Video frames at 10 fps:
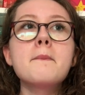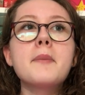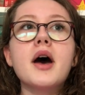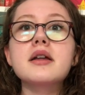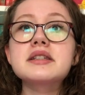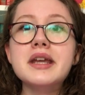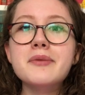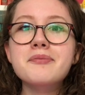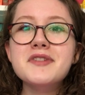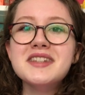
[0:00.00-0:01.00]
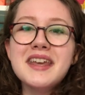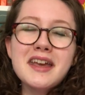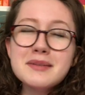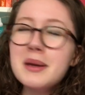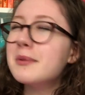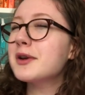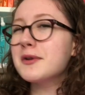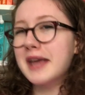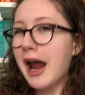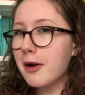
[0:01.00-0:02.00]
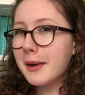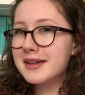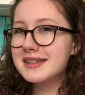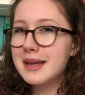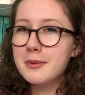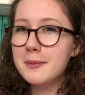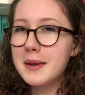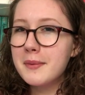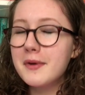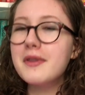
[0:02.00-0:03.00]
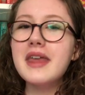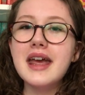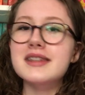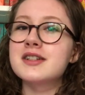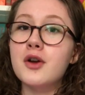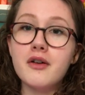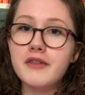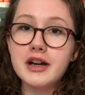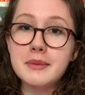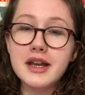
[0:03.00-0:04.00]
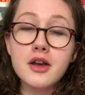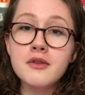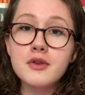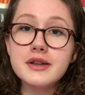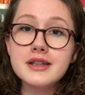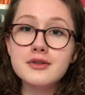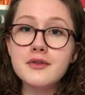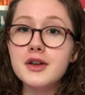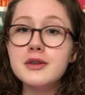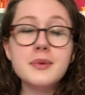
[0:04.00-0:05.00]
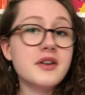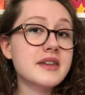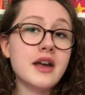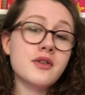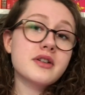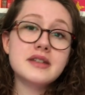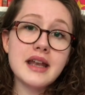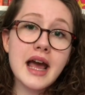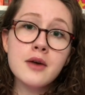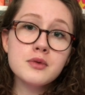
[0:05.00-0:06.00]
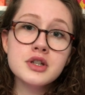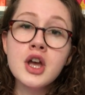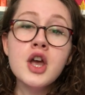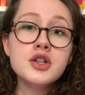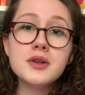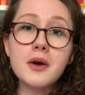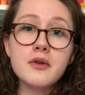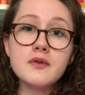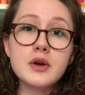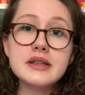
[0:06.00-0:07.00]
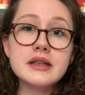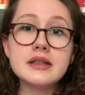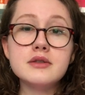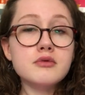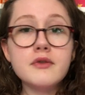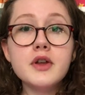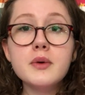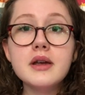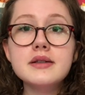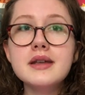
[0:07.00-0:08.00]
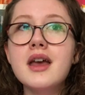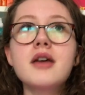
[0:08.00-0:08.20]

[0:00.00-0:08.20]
But seeing as people don't care about disabled people, there's not very many Own Voices reviews because they are not sent out to Own Voices reviewers.